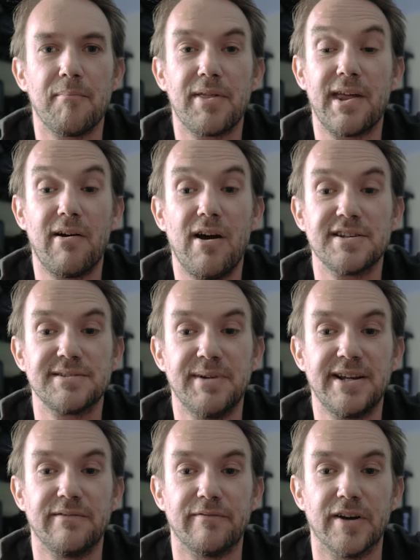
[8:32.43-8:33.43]
But there are some
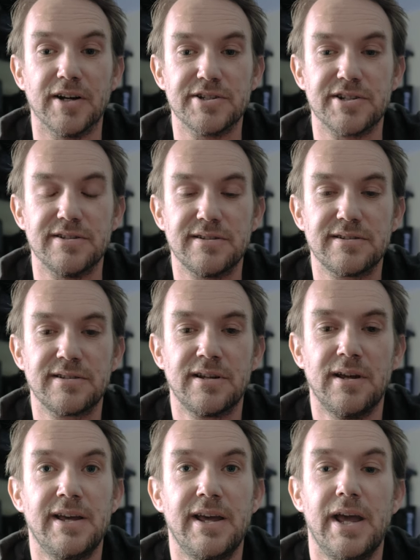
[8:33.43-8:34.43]
hidden functions.
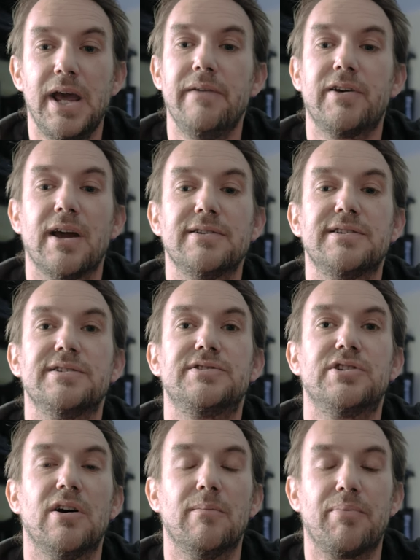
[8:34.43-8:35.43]
If you go to the
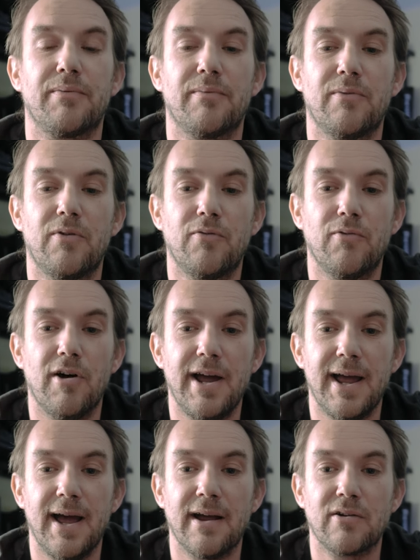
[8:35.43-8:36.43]
top
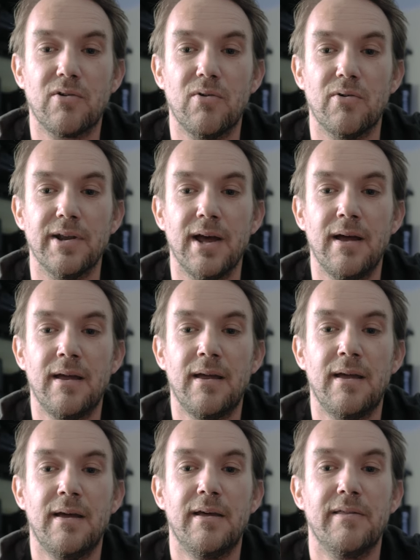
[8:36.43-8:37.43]
right hand corner
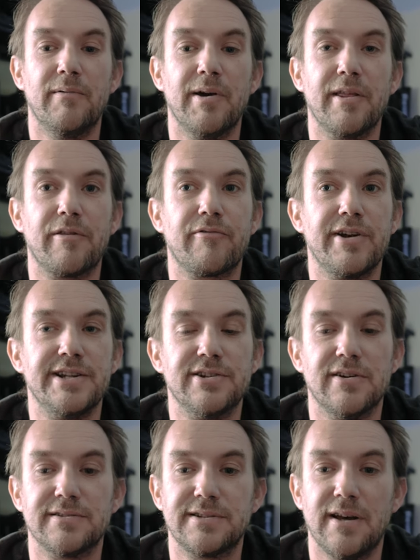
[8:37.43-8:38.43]
where the three
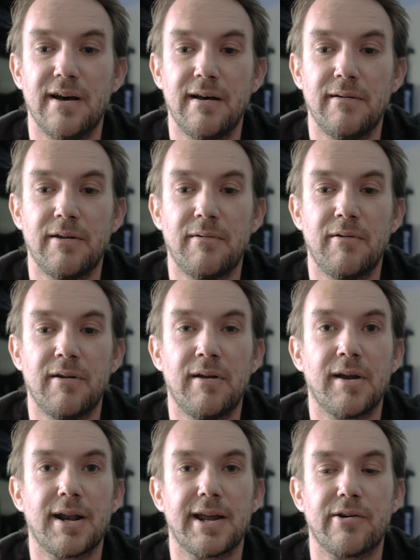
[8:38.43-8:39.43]
dots are,
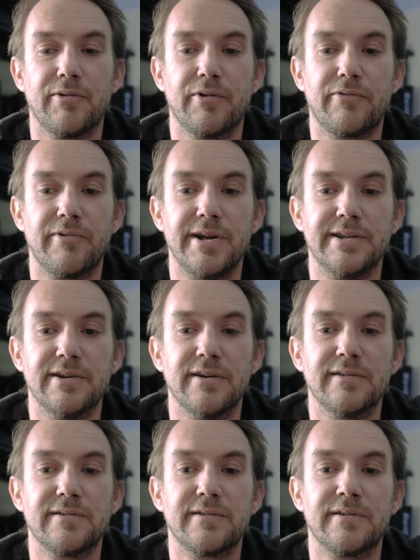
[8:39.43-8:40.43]
click on the three
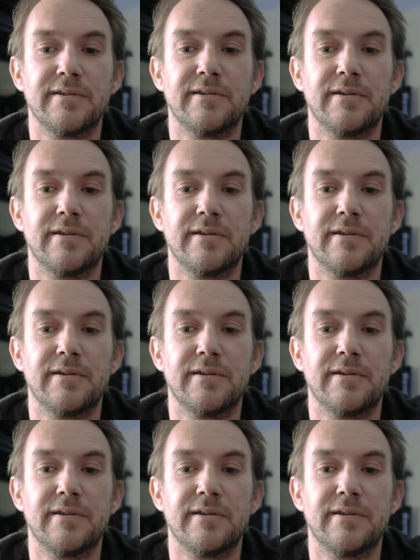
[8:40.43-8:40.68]
dots